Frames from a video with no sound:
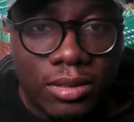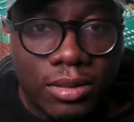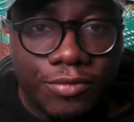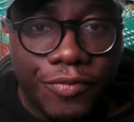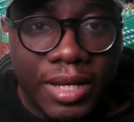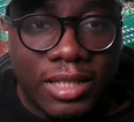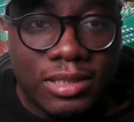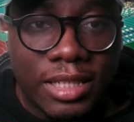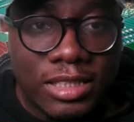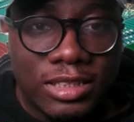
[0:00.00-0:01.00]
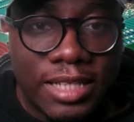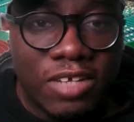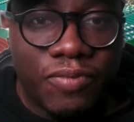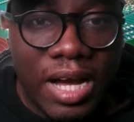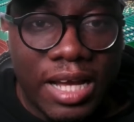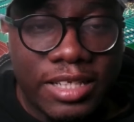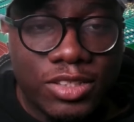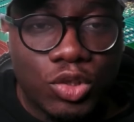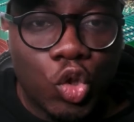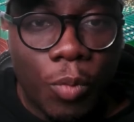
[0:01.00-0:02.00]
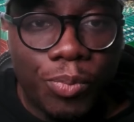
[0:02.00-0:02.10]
Felix says Jennifer is top